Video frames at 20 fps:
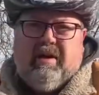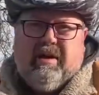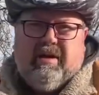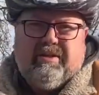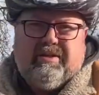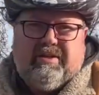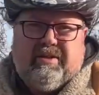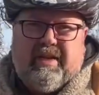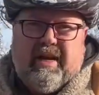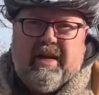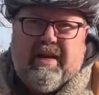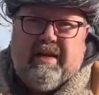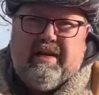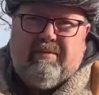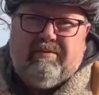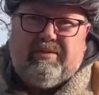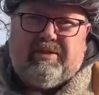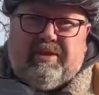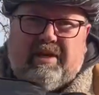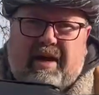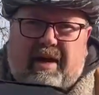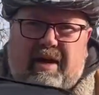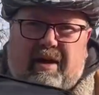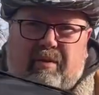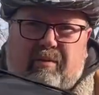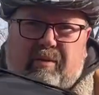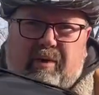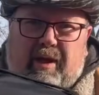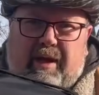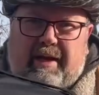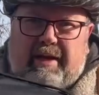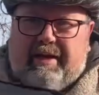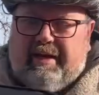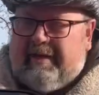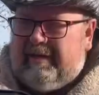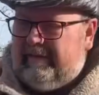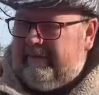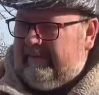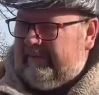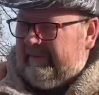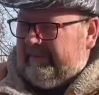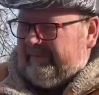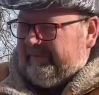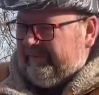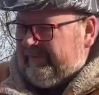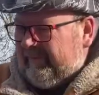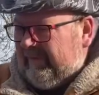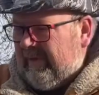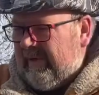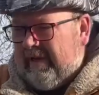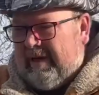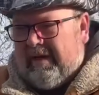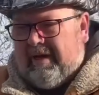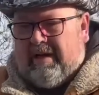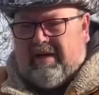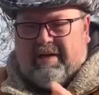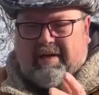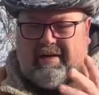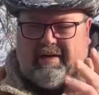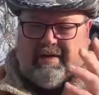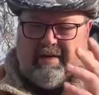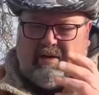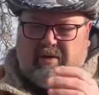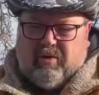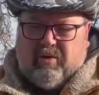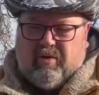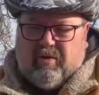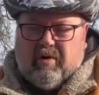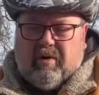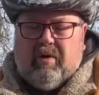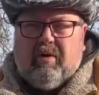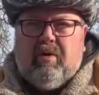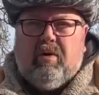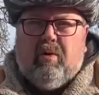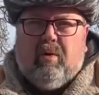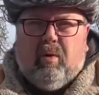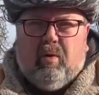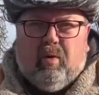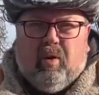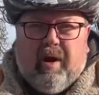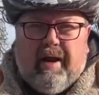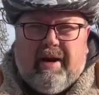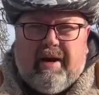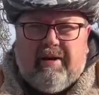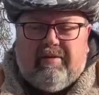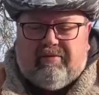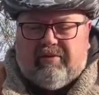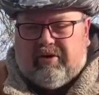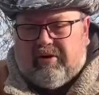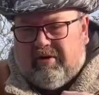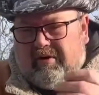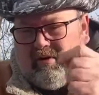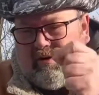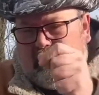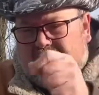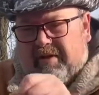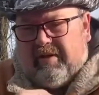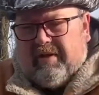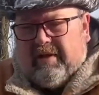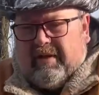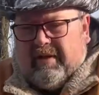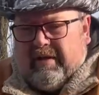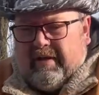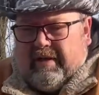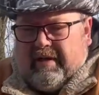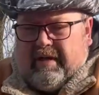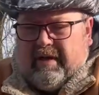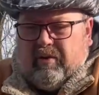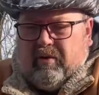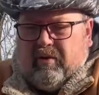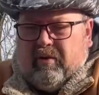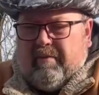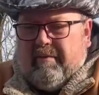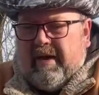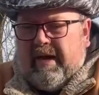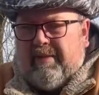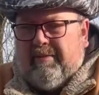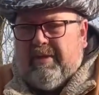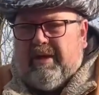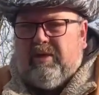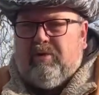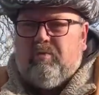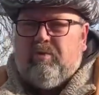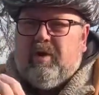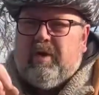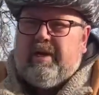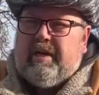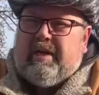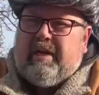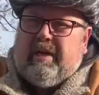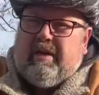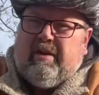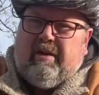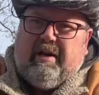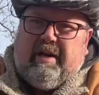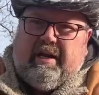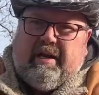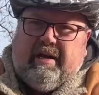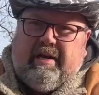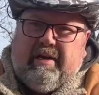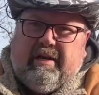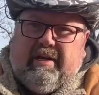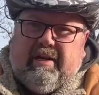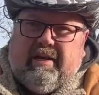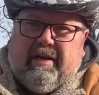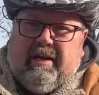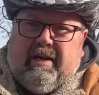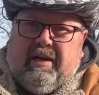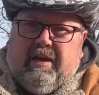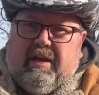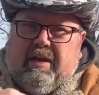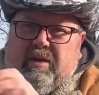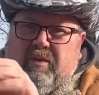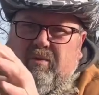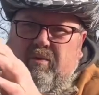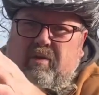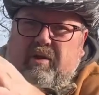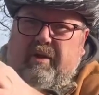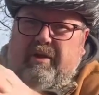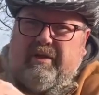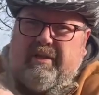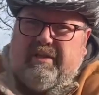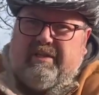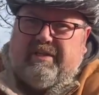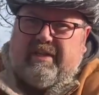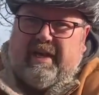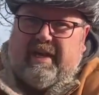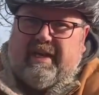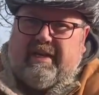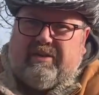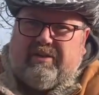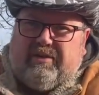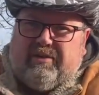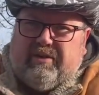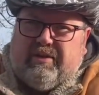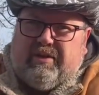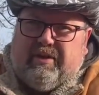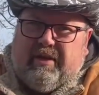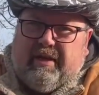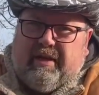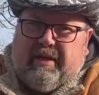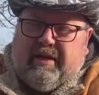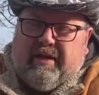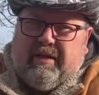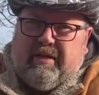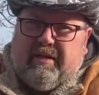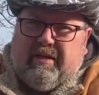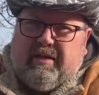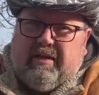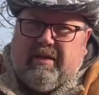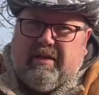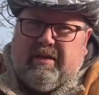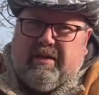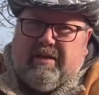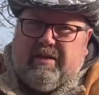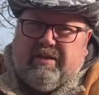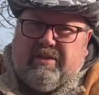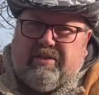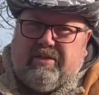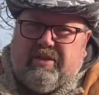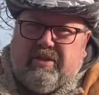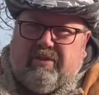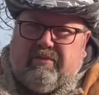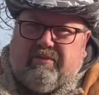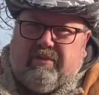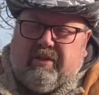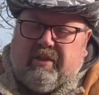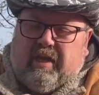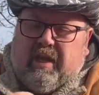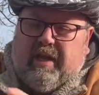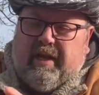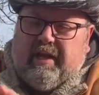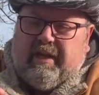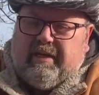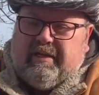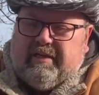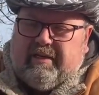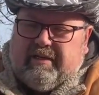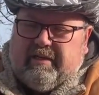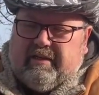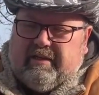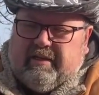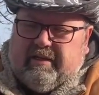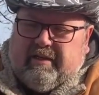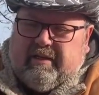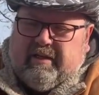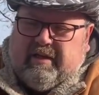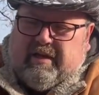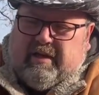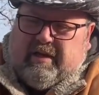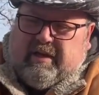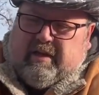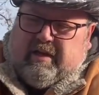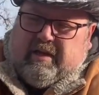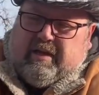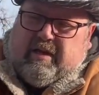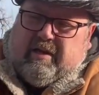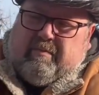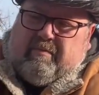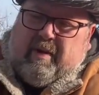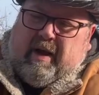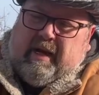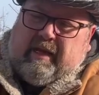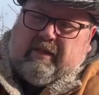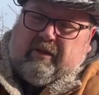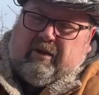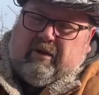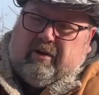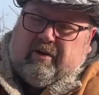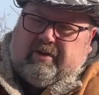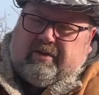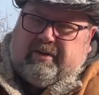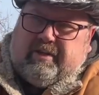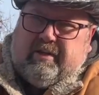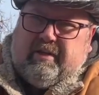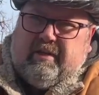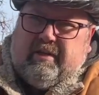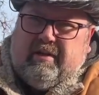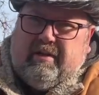a stadium style blanket, or whatever. Or maybe you want to carry one of these extra thick silver lined Mylars.